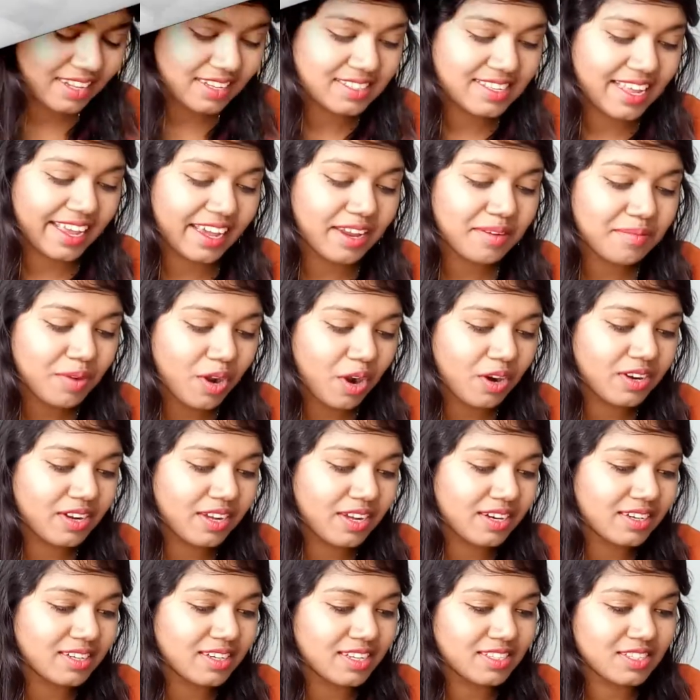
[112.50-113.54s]
the second
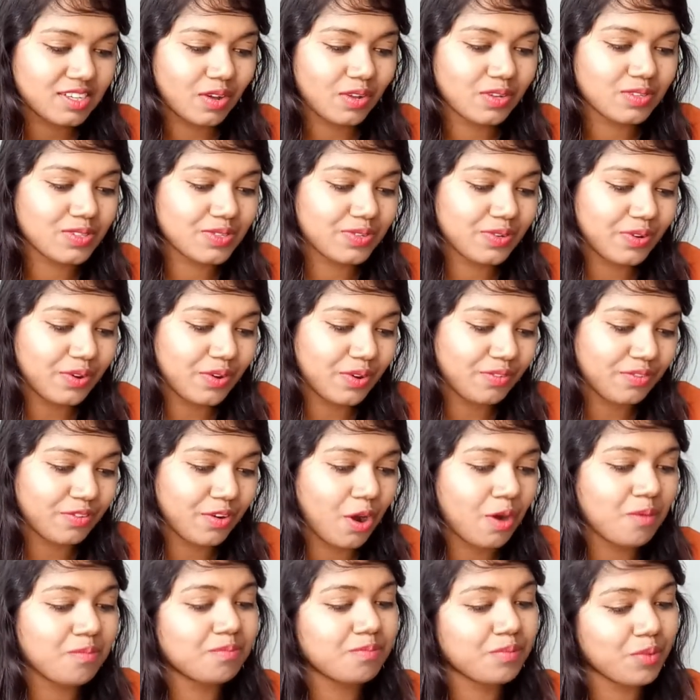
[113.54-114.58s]
product is also
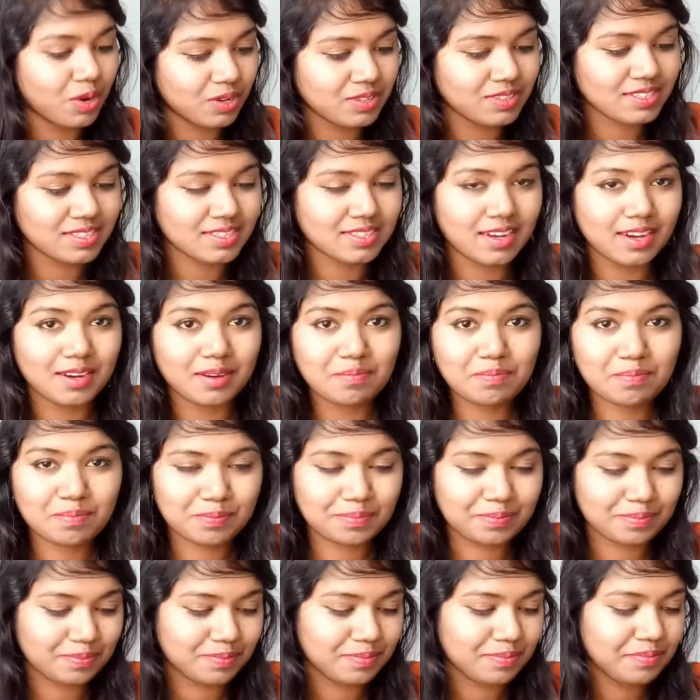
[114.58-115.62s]
from Monser,
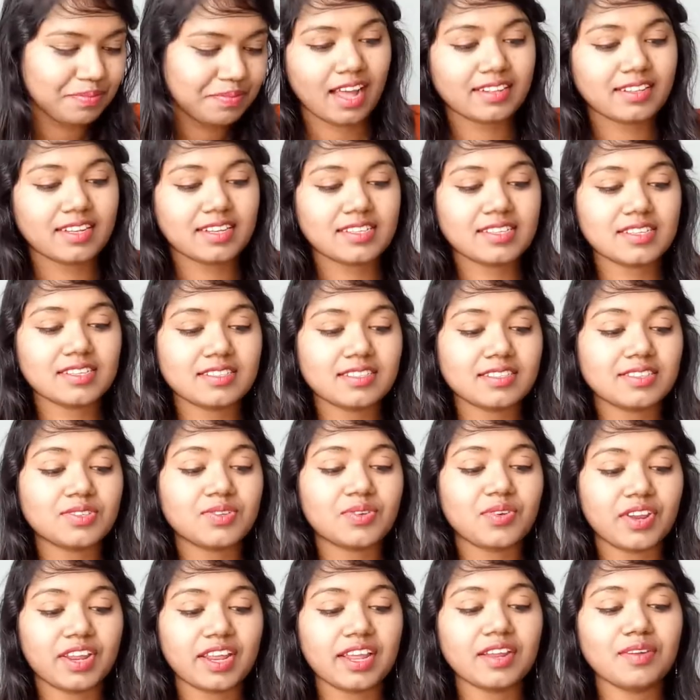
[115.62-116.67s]
and this is a
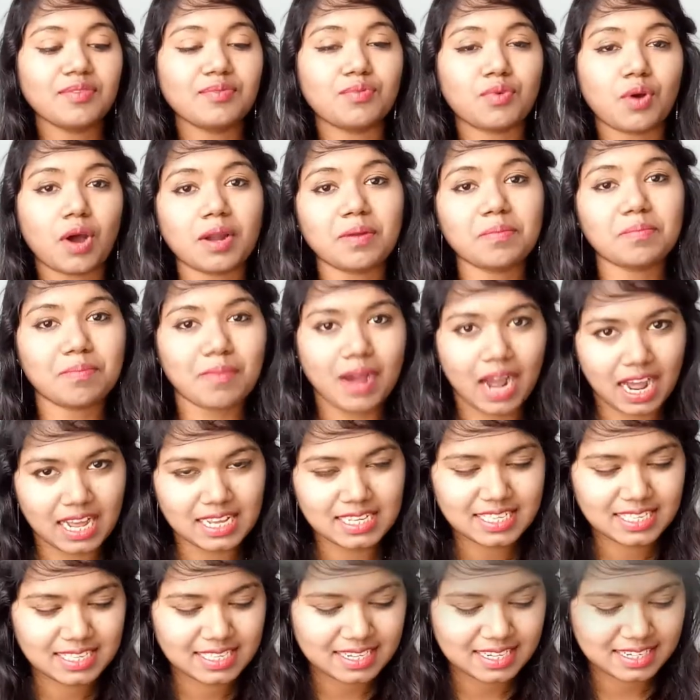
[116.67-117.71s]
3-in-1 mask,